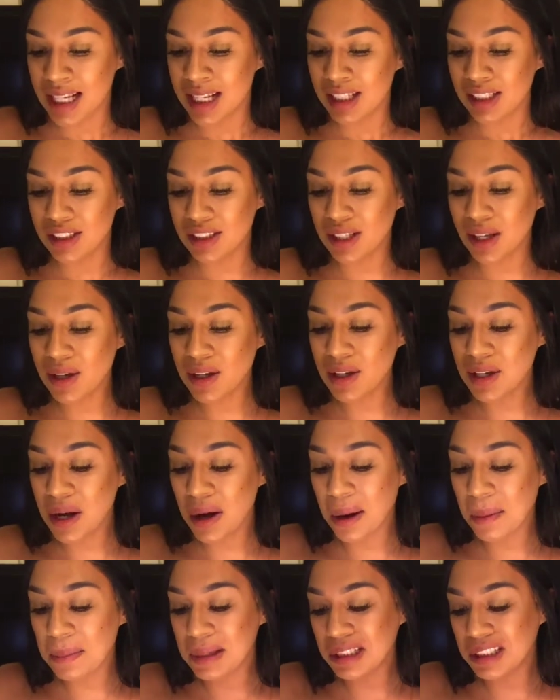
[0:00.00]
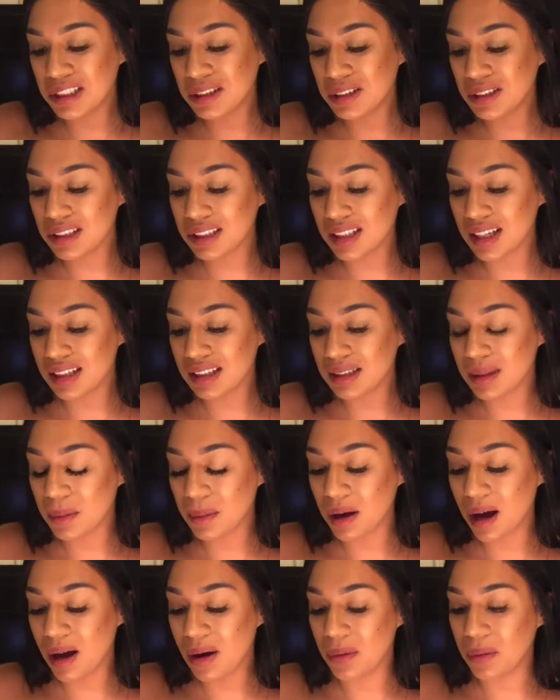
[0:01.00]
So, you know, I mean, she was just on
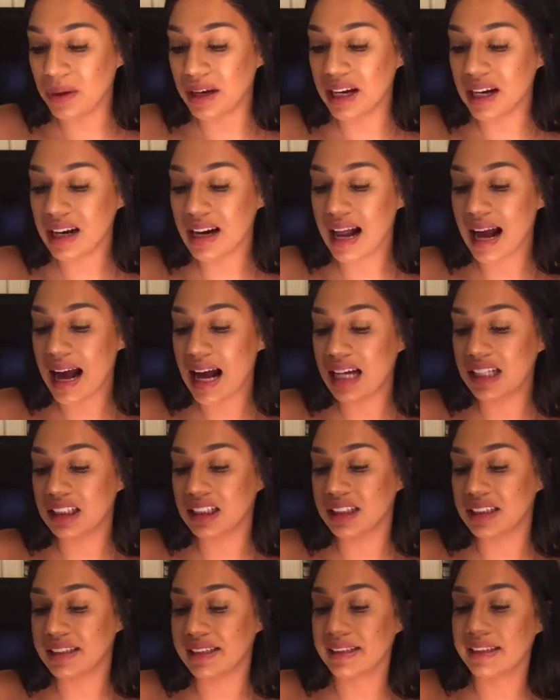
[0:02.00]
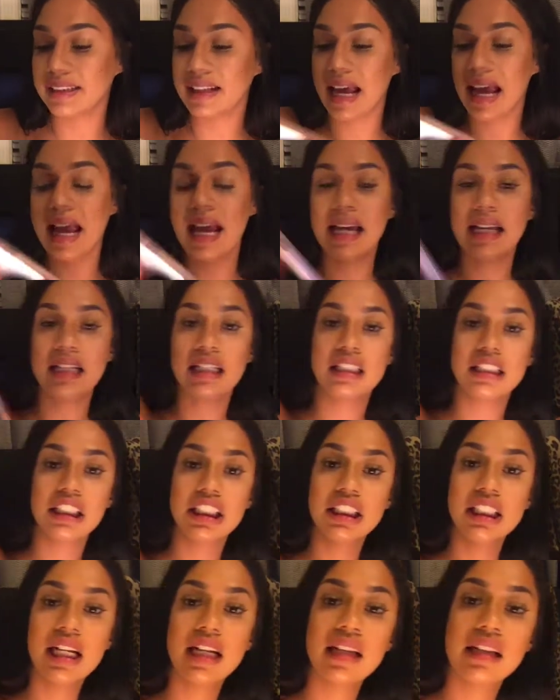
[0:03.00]
some weird ass hating
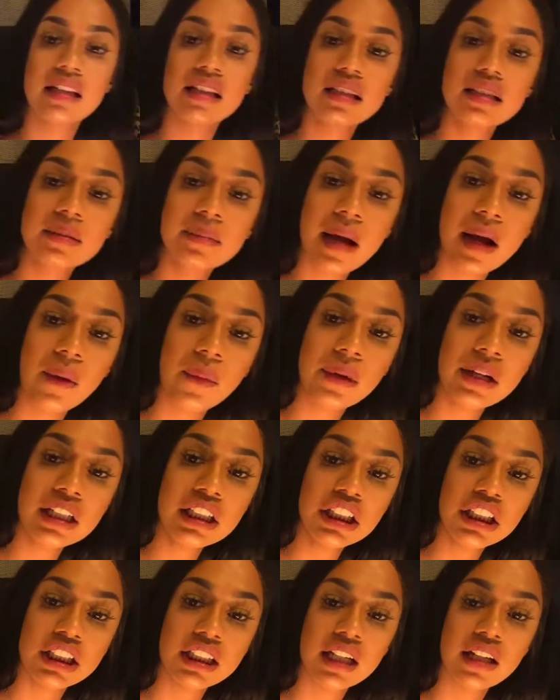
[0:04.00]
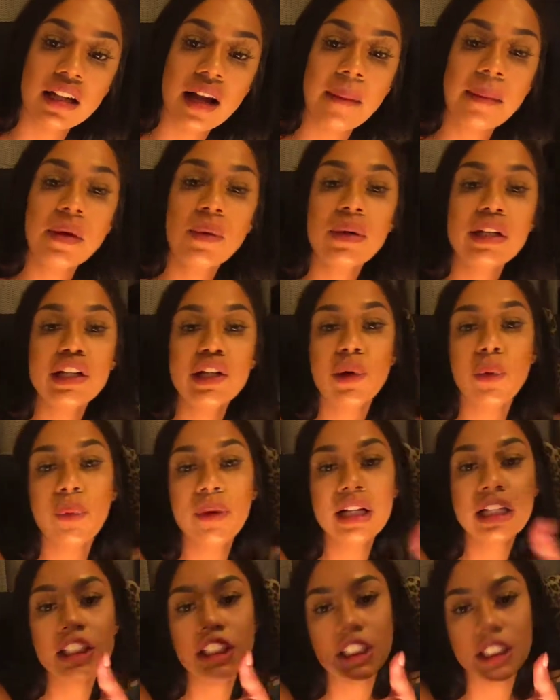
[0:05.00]
shit. This is my windshield. I mean, when your
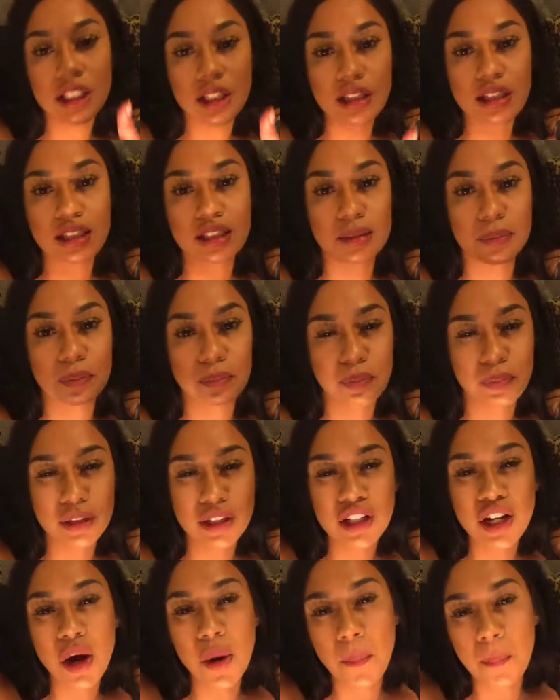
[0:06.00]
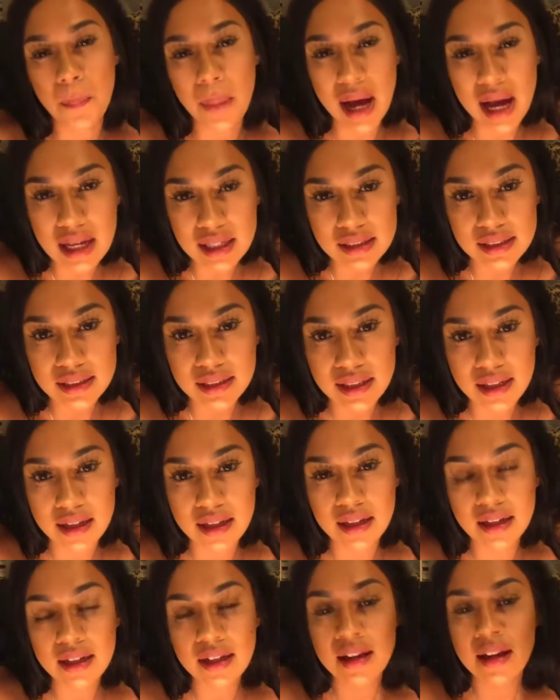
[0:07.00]
windshield is, you know,
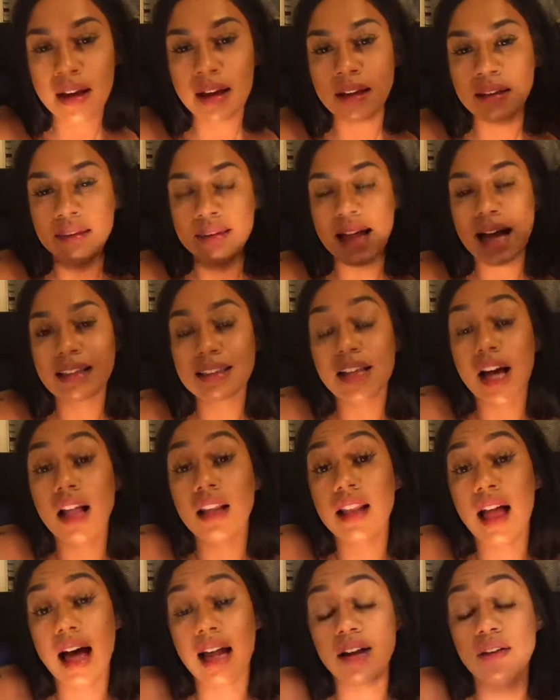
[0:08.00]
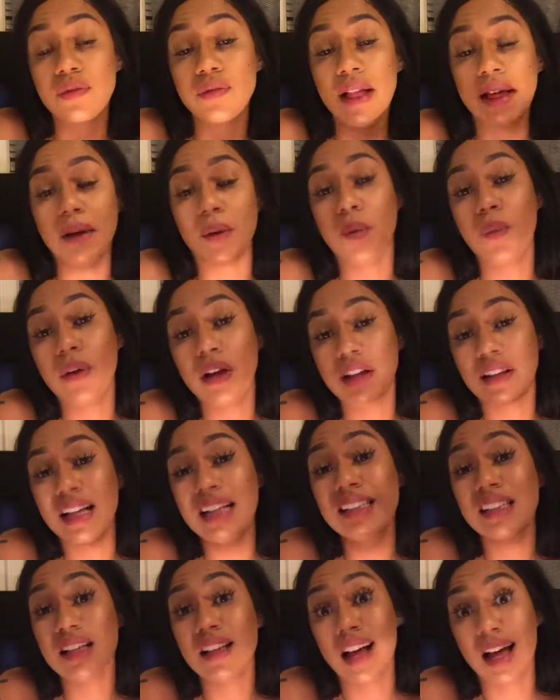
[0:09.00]
busted, that's a lot of, like,
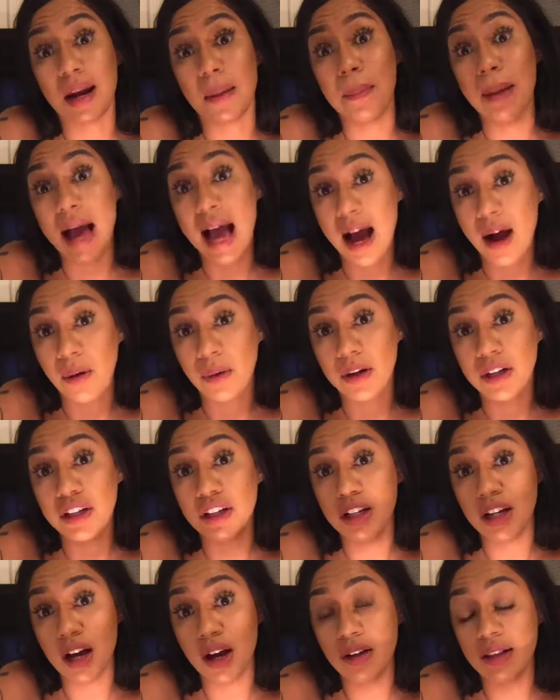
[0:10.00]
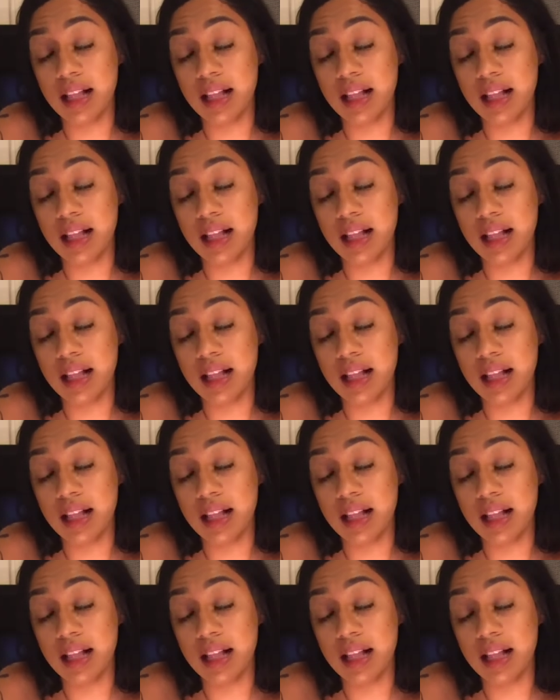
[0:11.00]
that's a lot of power, you know?